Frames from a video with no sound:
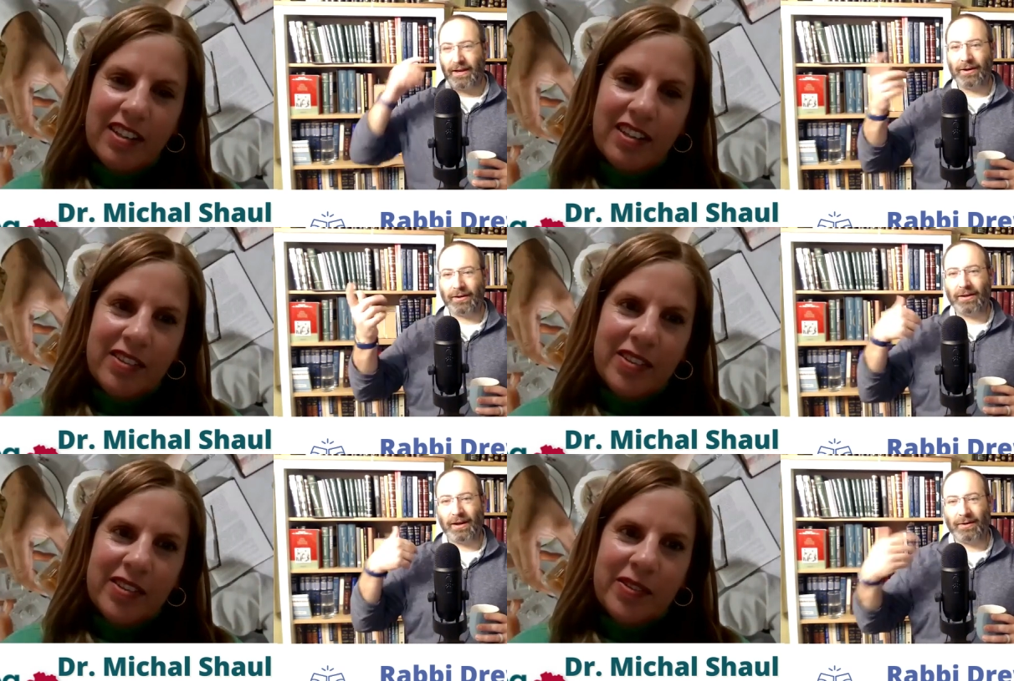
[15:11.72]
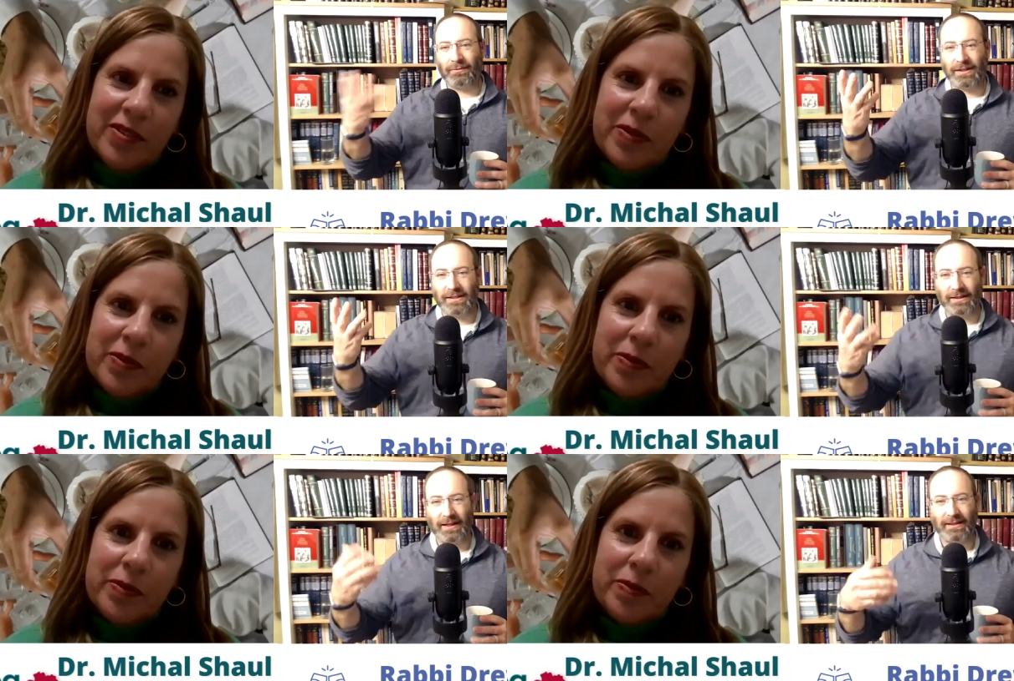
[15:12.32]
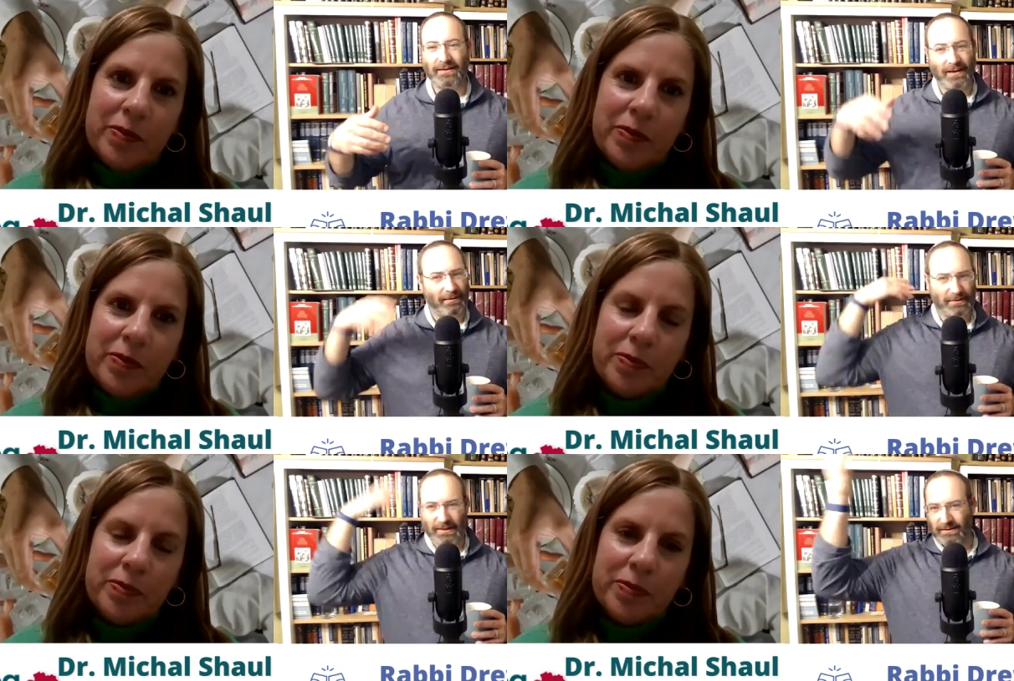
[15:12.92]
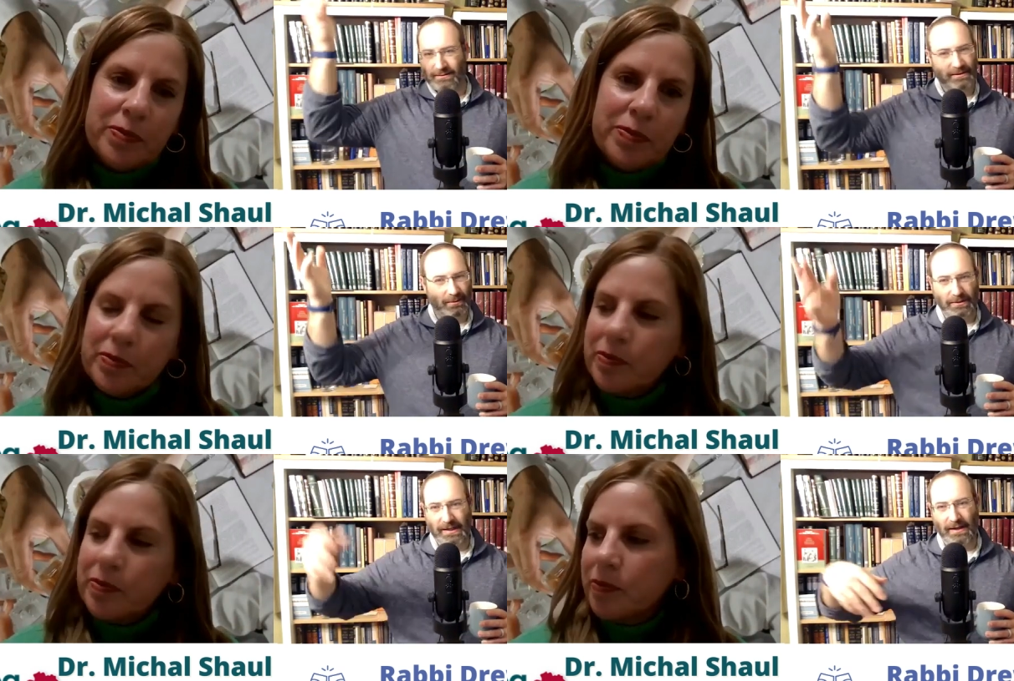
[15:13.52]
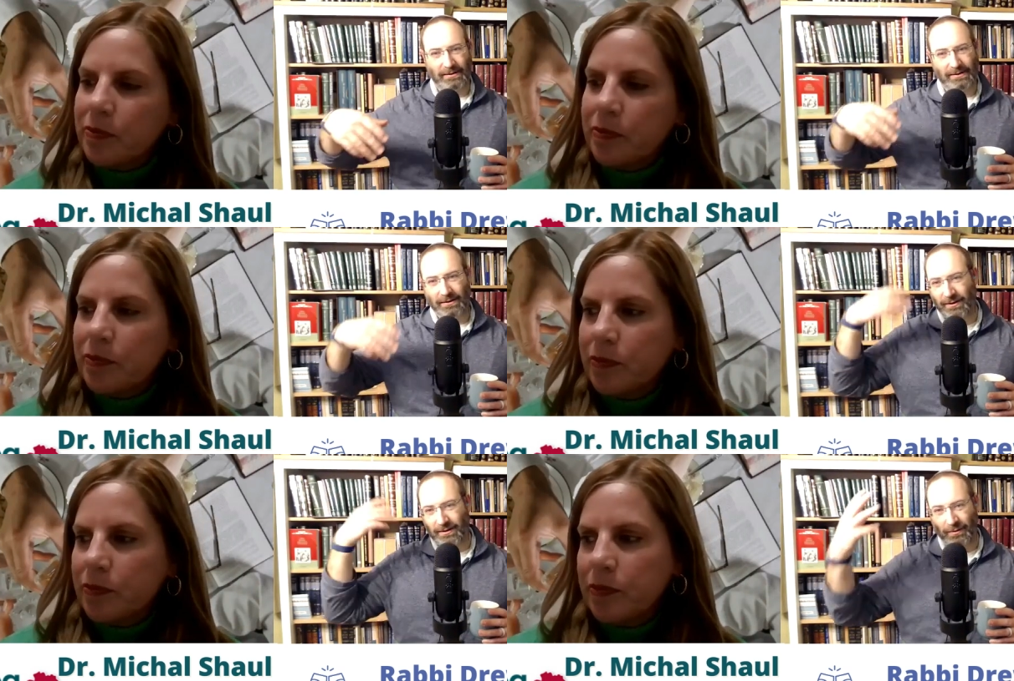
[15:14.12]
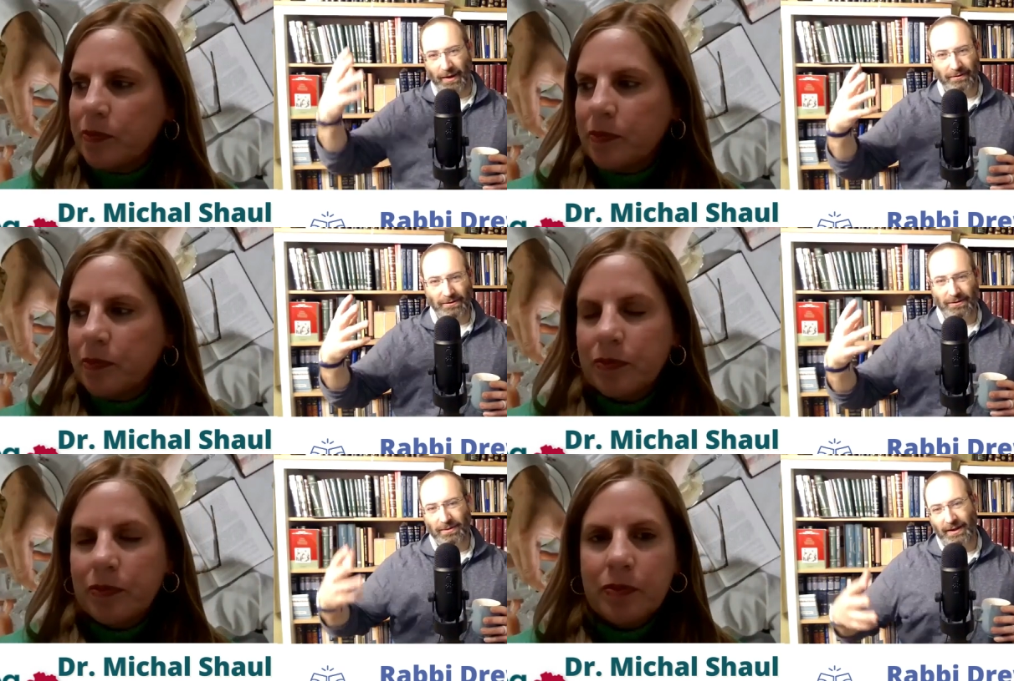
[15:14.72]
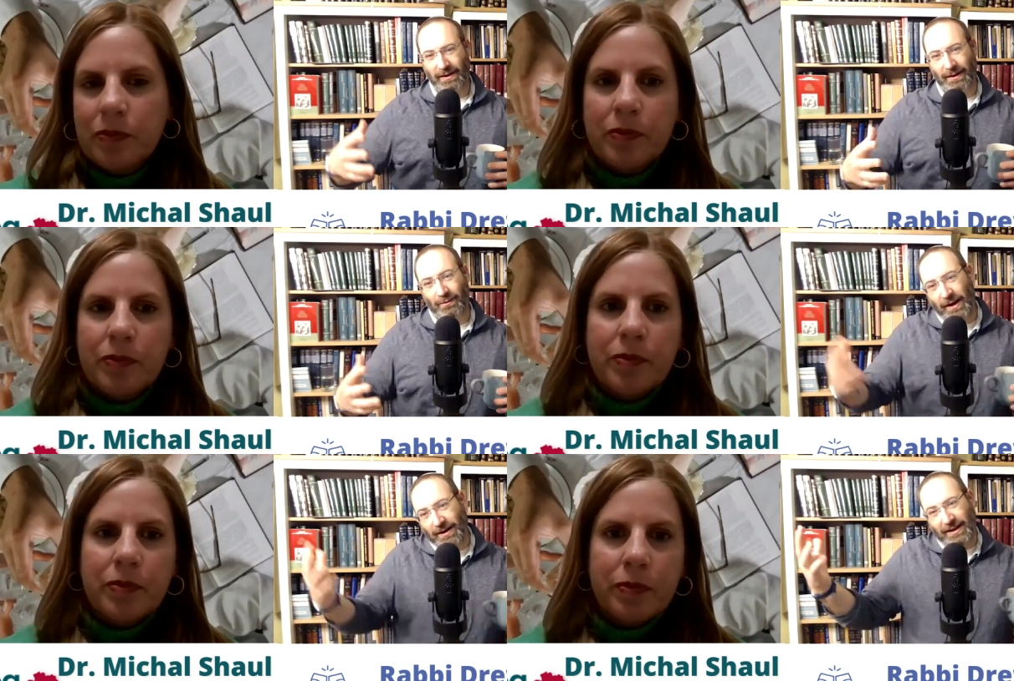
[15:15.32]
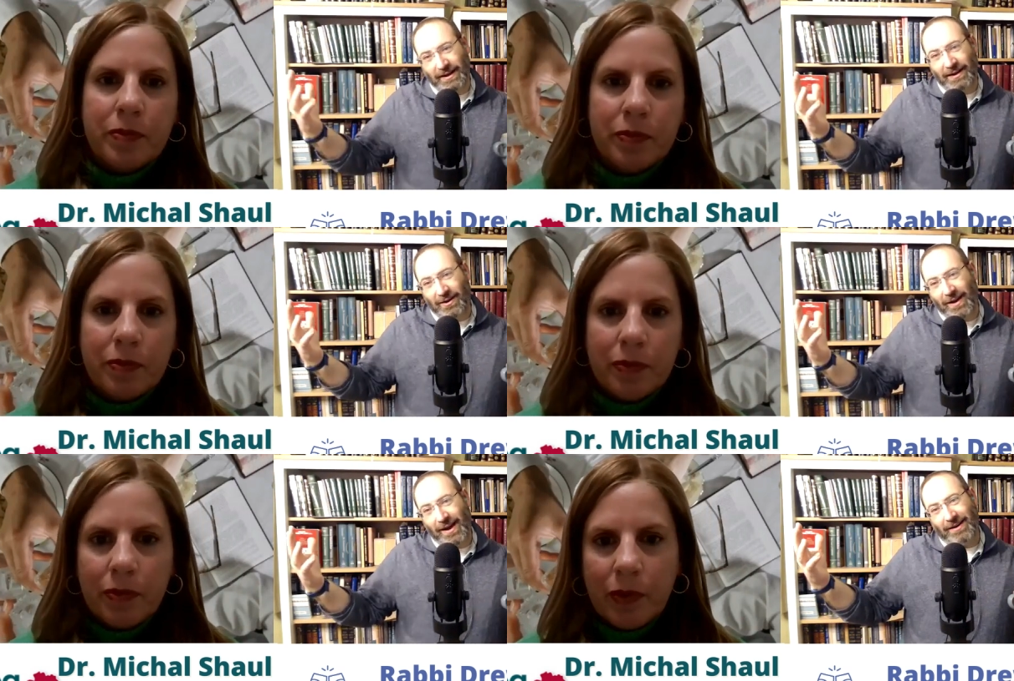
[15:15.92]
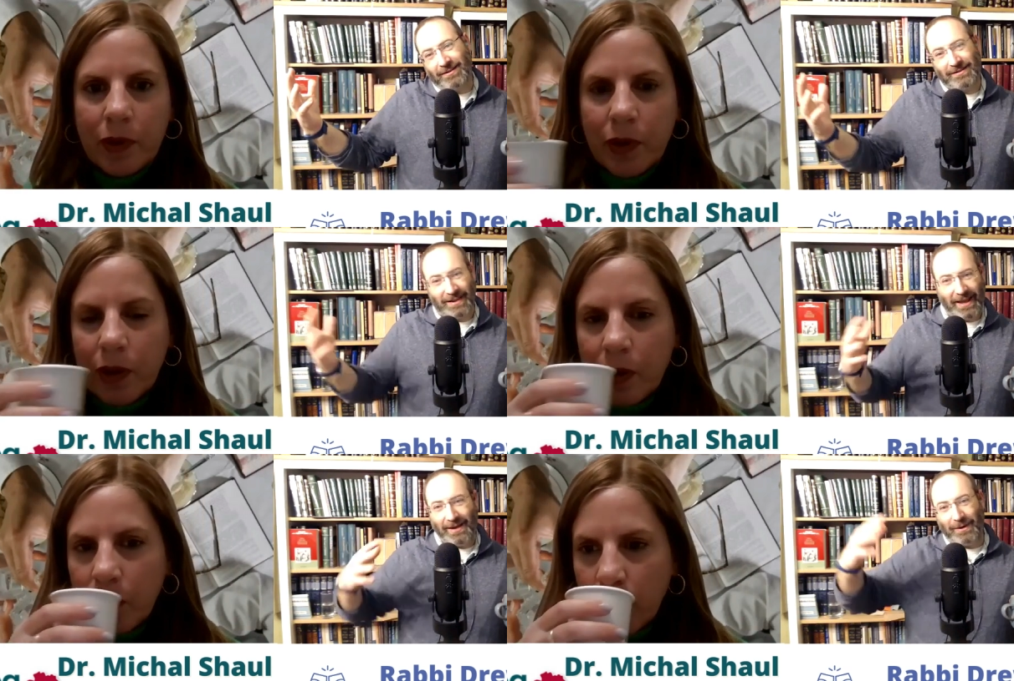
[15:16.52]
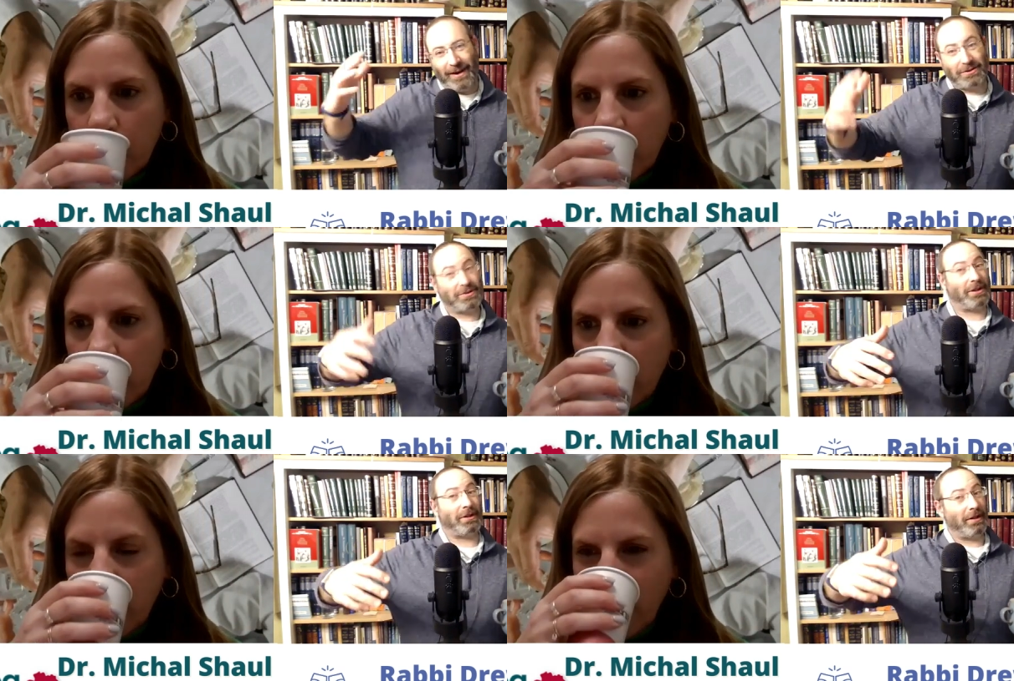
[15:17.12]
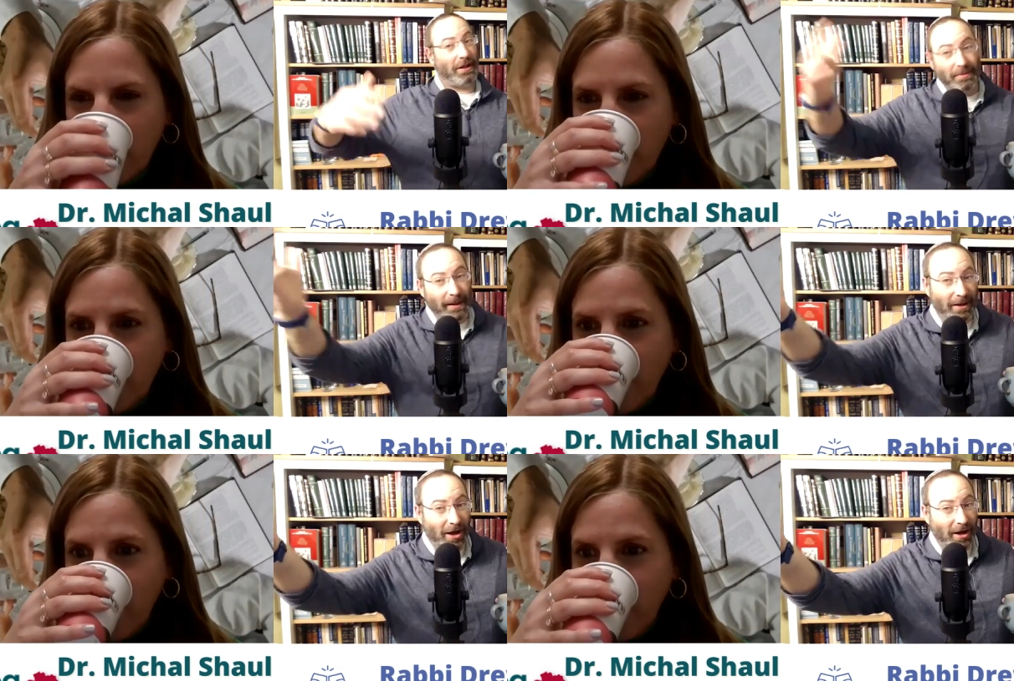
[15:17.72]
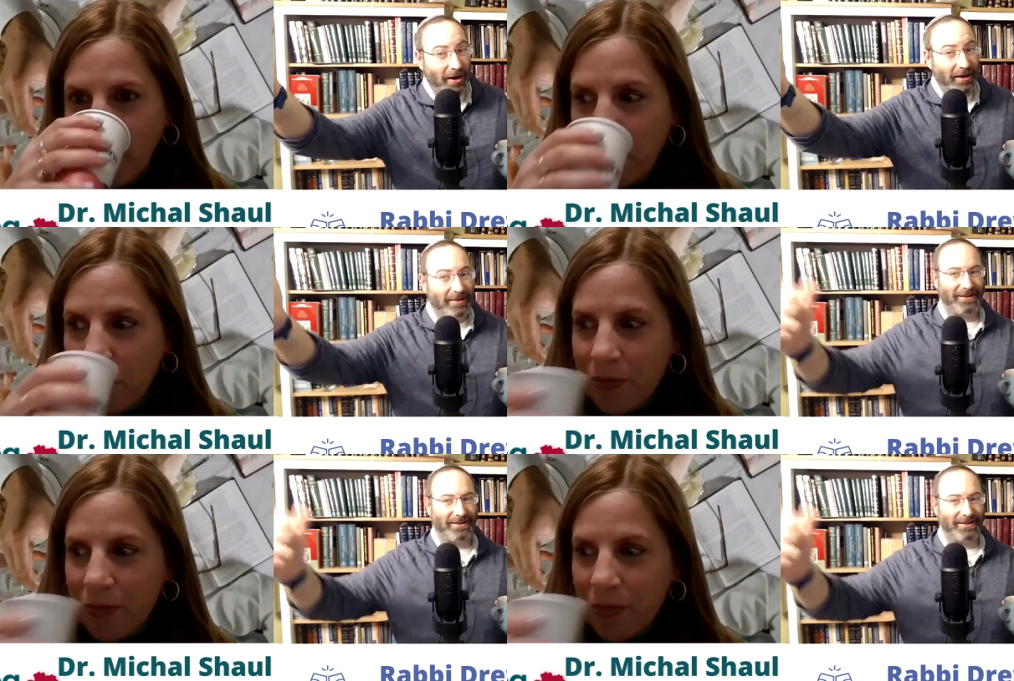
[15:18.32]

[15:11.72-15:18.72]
Speaker 1: I heard uh, recently I was at someone's house and the, the wife was complaining, like, why do they need to go out? They can't wait just a little bit longer,